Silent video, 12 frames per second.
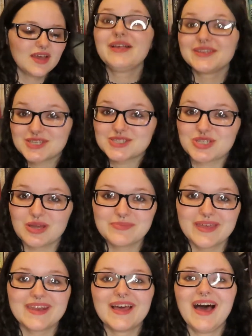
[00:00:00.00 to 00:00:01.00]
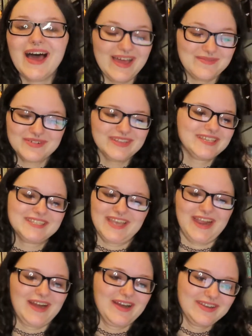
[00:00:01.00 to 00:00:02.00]
Let's just jump in. I'm really
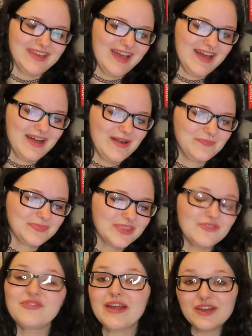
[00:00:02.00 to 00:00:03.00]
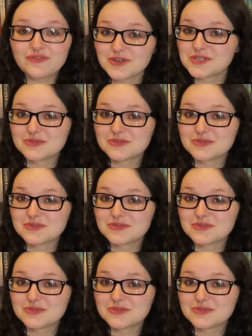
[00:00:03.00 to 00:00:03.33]
scared. The very first